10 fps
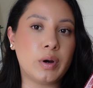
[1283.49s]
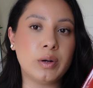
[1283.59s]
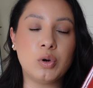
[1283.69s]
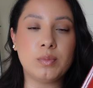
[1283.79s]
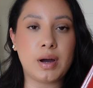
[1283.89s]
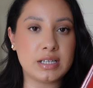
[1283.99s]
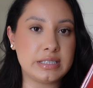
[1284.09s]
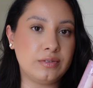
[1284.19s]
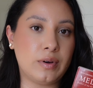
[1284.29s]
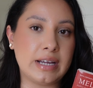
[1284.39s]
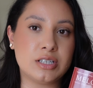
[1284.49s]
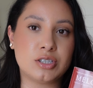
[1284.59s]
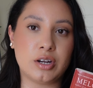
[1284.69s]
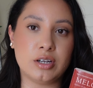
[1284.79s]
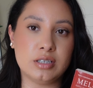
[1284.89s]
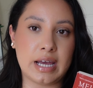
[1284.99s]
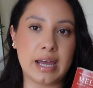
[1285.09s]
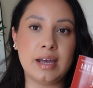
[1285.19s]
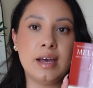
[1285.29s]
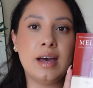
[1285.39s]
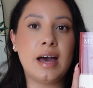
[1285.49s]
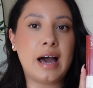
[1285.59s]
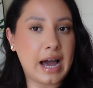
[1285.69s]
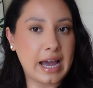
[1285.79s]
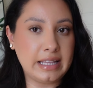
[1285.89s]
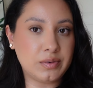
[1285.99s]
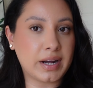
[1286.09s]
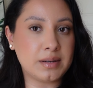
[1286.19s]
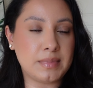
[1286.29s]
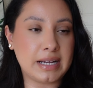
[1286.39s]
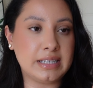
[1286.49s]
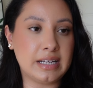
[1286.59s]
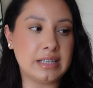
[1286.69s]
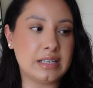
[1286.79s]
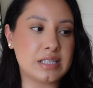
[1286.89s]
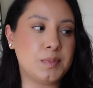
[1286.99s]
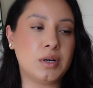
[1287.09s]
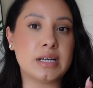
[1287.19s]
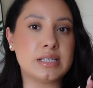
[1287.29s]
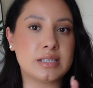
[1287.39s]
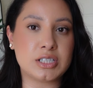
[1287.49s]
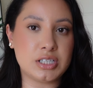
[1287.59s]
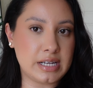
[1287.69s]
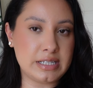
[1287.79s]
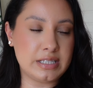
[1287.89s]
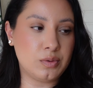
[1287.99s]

want a more positive way to start your day, highly recommend getting this book. It's such an easy